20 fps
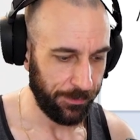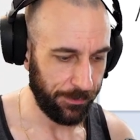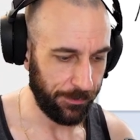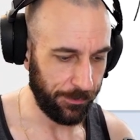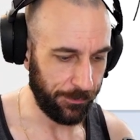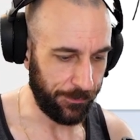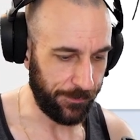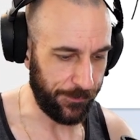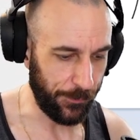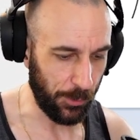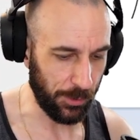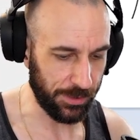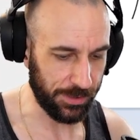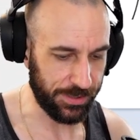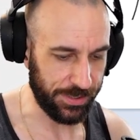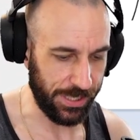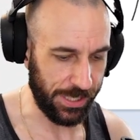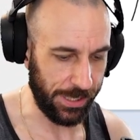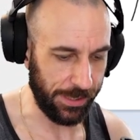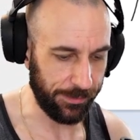
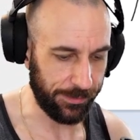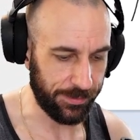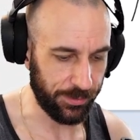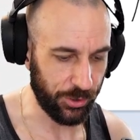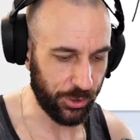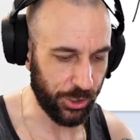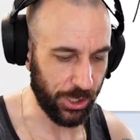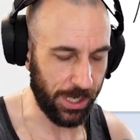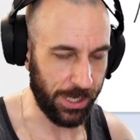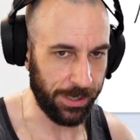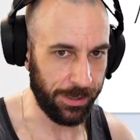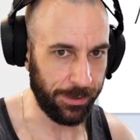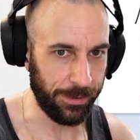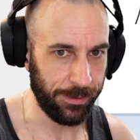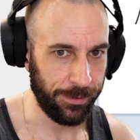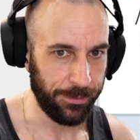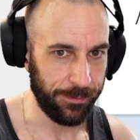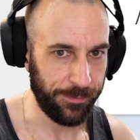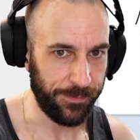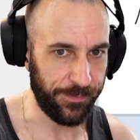14th gen,
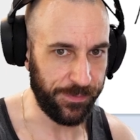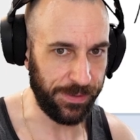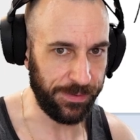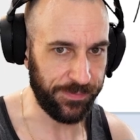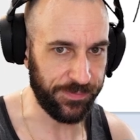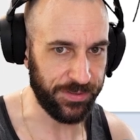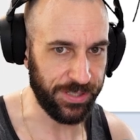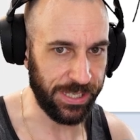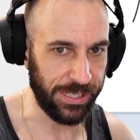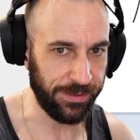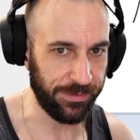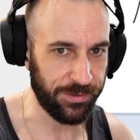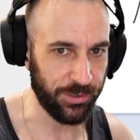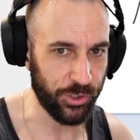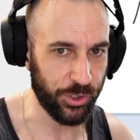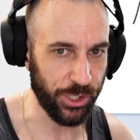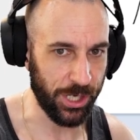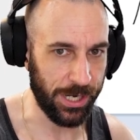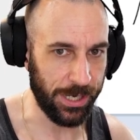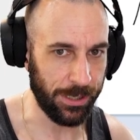15th
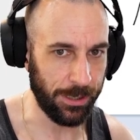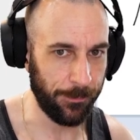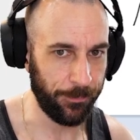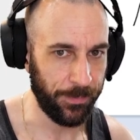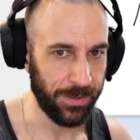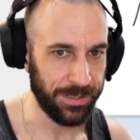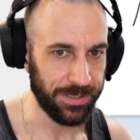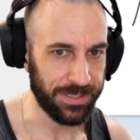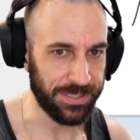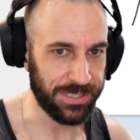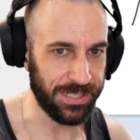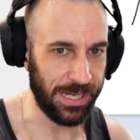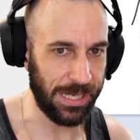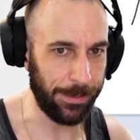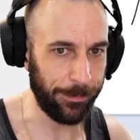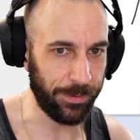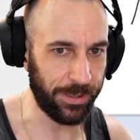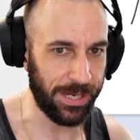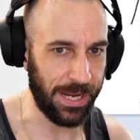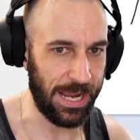gen,
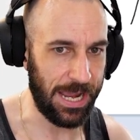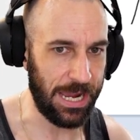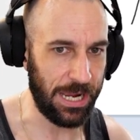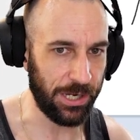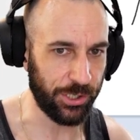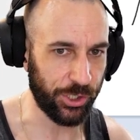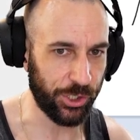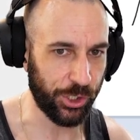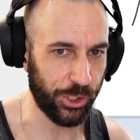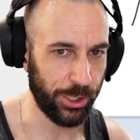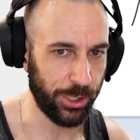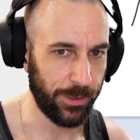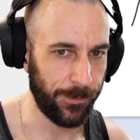same cache.